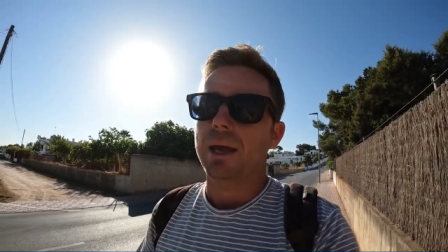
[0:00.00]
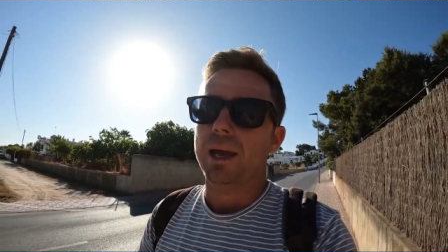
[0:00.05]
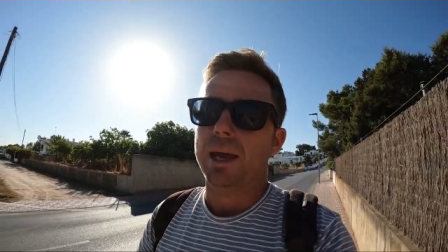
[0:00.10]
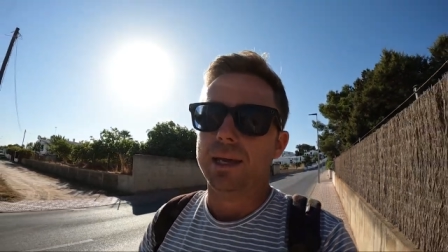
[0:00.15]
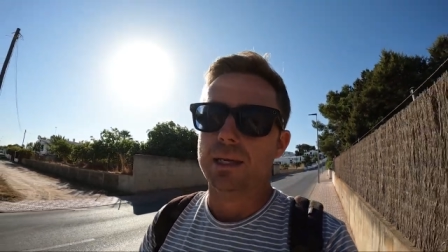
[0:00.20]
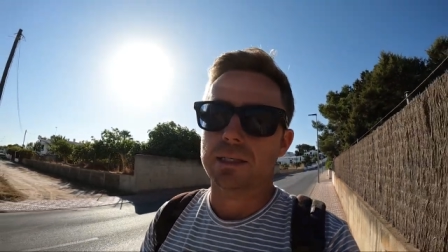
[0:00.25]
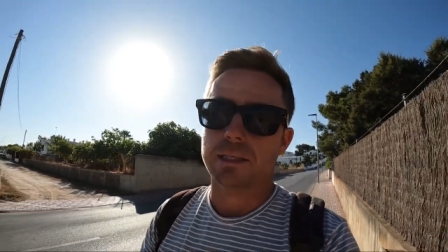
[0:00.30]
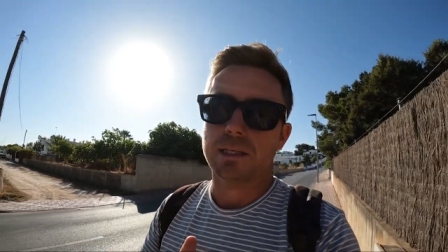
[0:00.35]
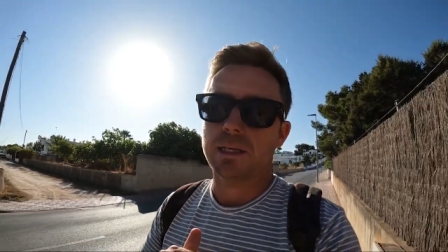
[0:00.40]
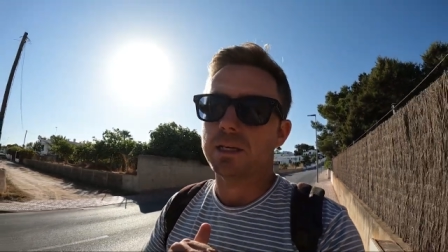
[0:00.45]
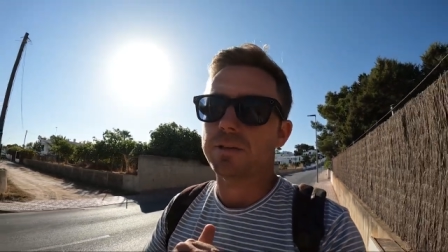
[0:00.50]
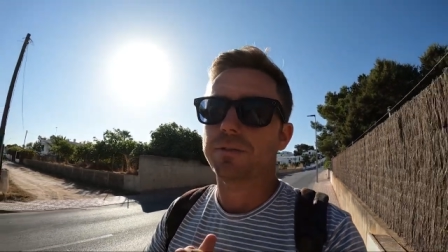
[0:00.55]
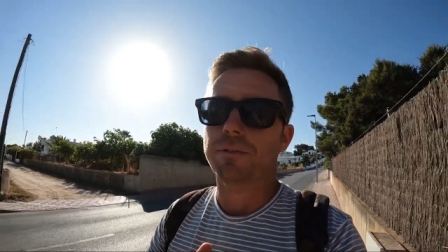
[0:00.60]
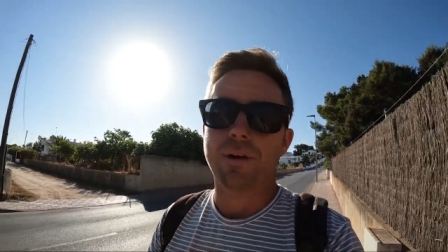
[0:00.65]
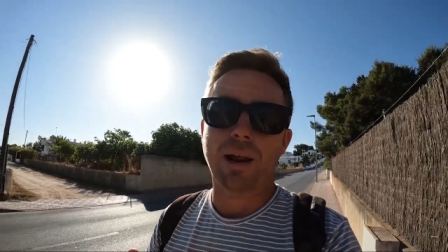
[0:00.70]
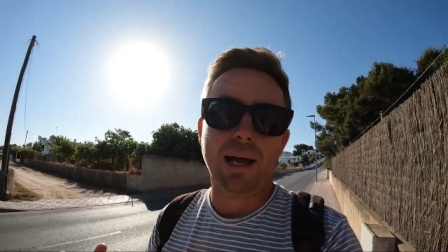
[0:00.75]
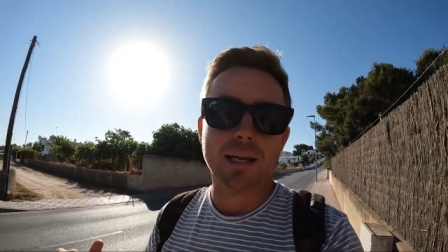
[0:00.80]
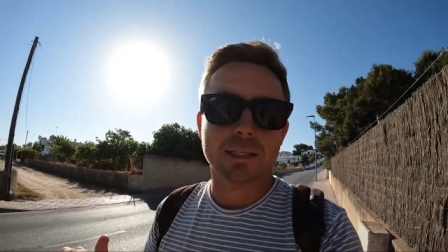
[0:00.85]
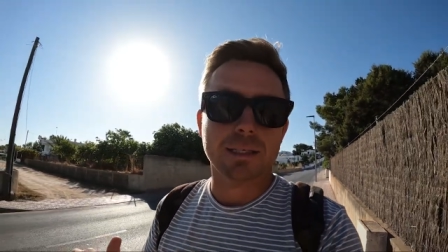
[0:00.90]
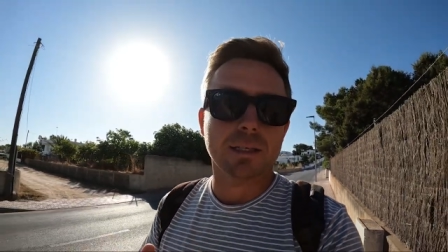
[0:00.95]
it's
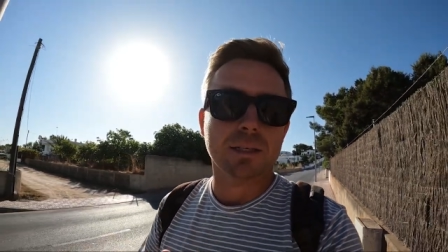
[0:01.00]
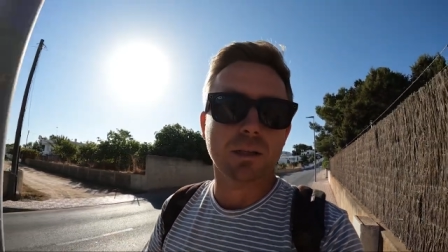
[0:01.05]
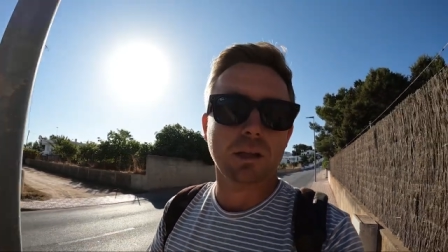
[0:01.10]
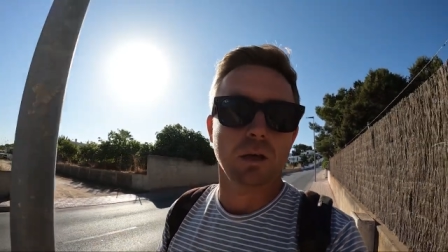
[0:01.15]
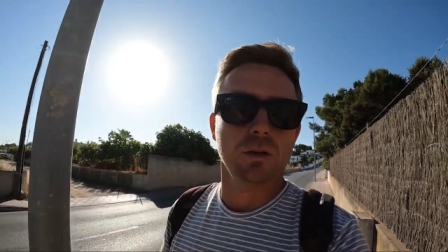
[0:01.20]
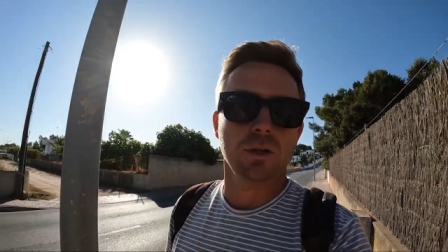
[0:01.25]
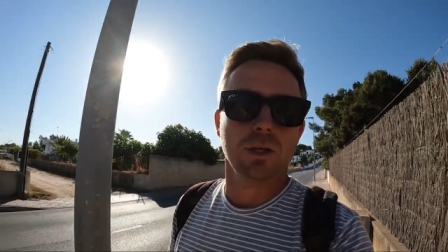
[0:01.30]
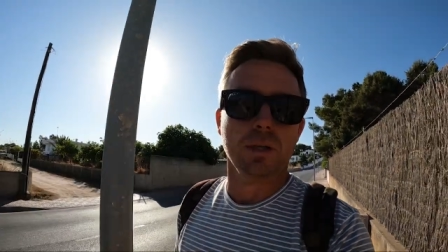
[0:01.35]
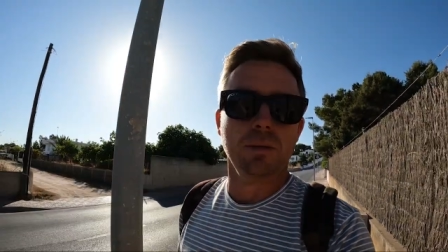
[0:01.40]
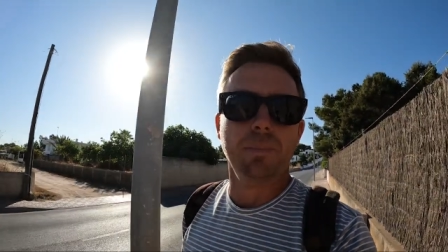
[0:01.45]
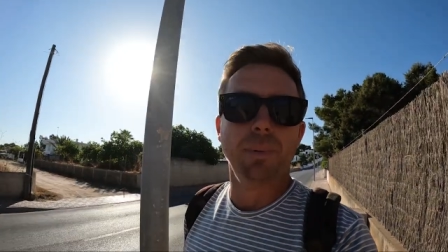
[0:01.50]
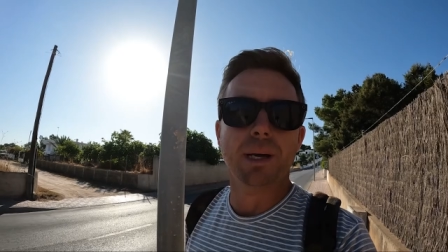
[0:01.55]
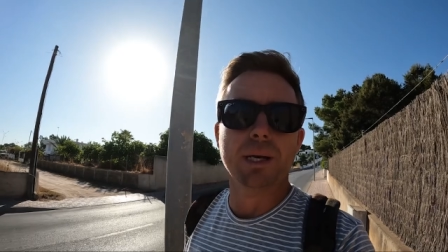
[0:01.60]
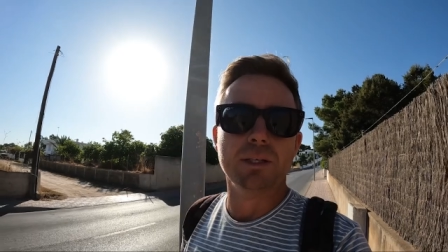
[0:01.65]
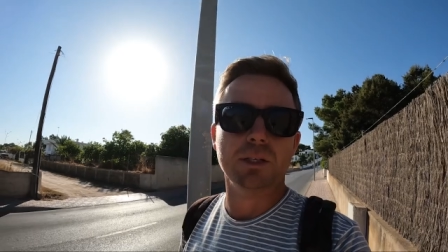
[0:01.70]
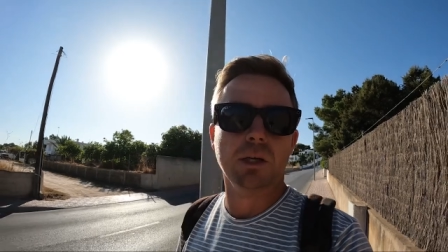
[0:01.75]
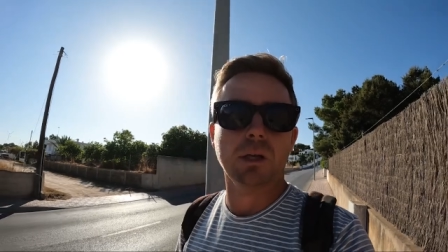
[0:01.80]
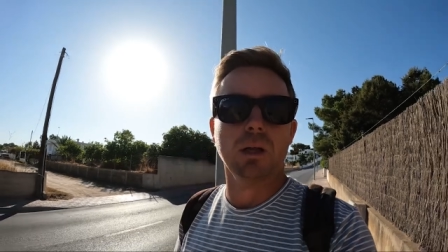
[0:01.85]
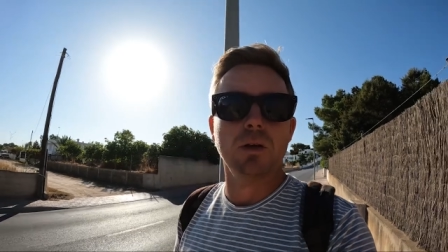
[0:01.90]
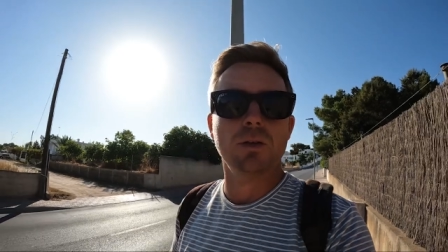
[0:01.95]
flat, it's close to the
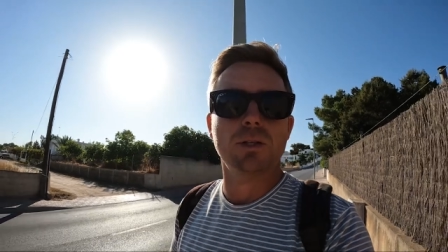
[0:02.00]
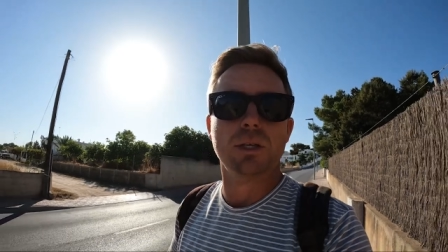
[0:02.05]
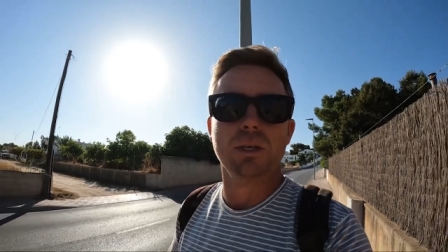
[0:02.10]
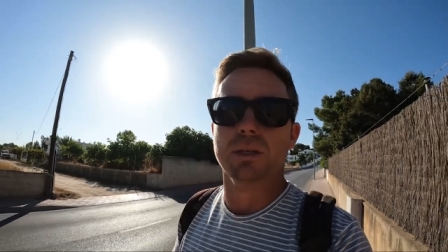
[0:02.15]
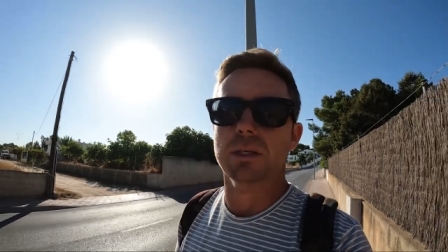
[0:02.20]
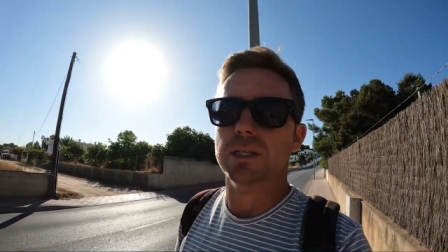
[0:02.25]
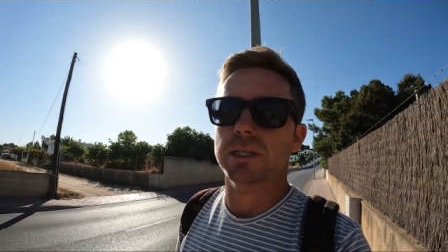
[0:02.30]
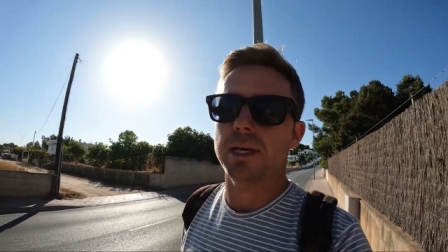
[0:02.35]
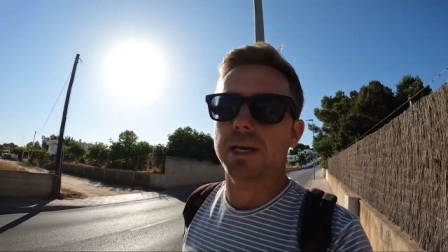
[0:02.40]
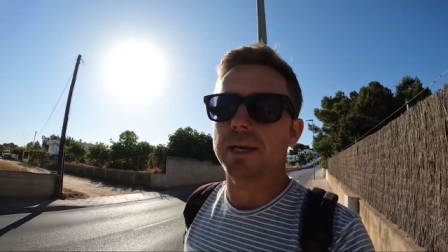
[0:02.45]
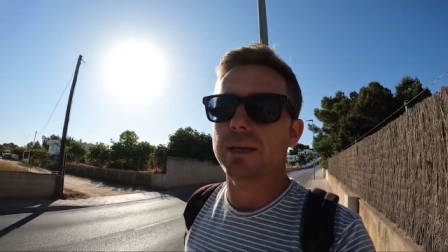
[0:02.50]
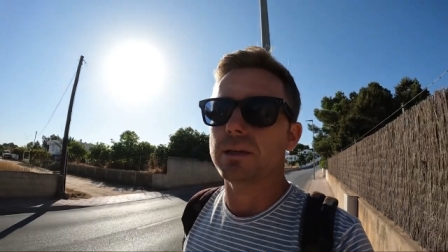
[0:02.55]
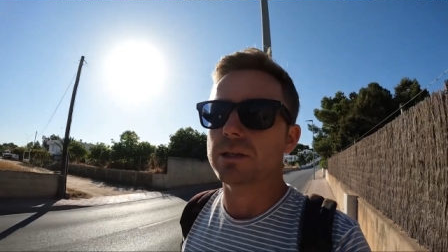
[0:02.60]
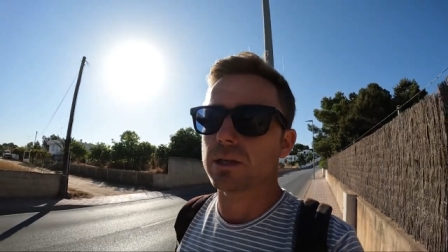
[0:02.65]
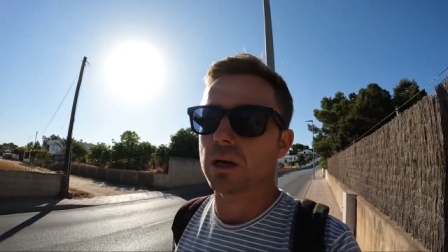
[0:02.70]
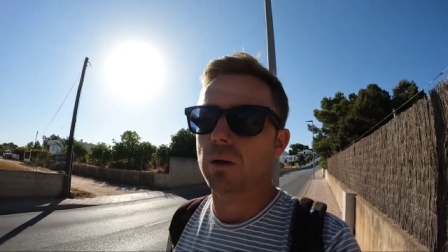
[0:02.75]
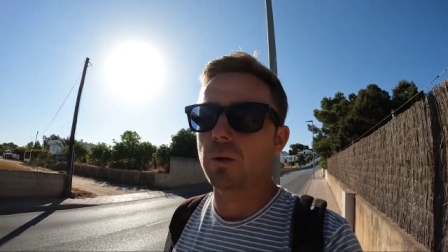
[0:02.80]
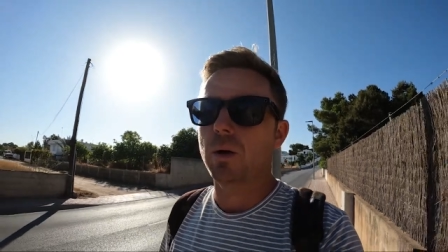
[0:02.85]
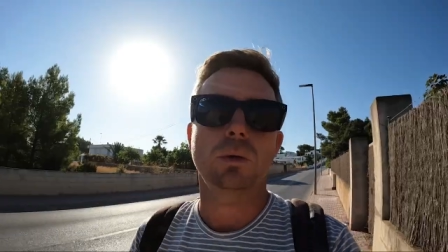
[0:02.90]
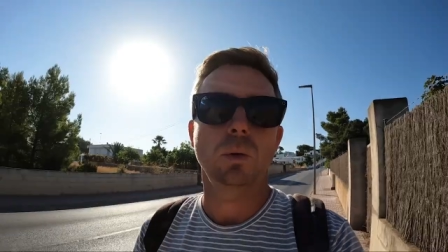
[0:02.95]
beach, close to the sea,
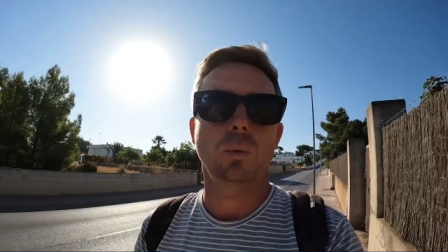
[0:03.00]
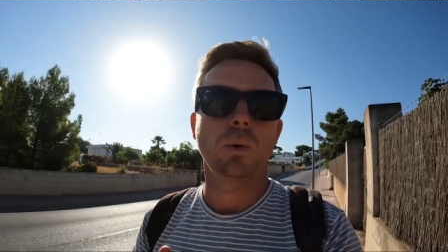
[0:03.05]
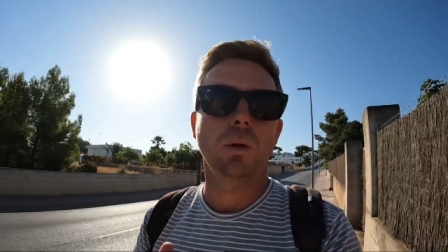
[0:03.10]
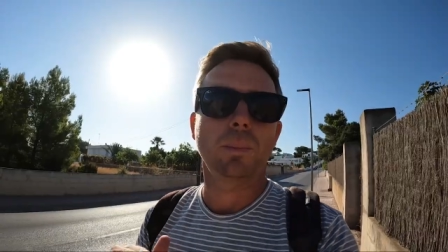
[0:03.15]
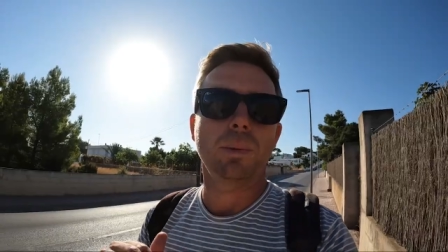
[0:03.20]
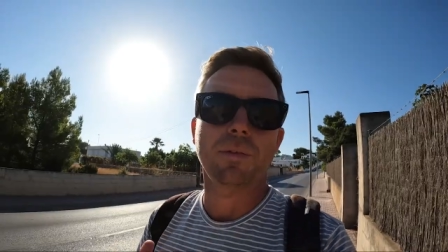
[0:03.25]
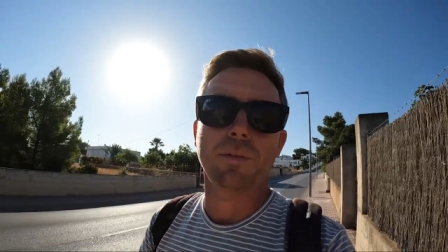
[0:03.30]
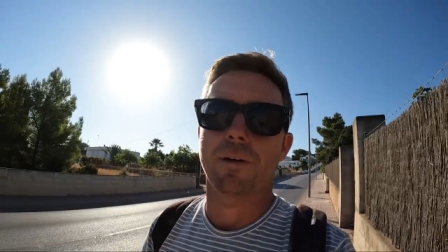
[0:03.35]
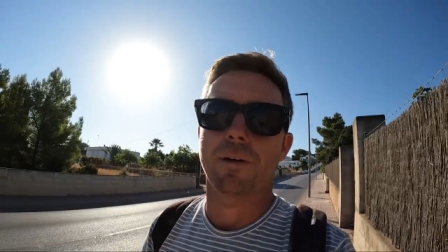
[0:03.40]
so you will be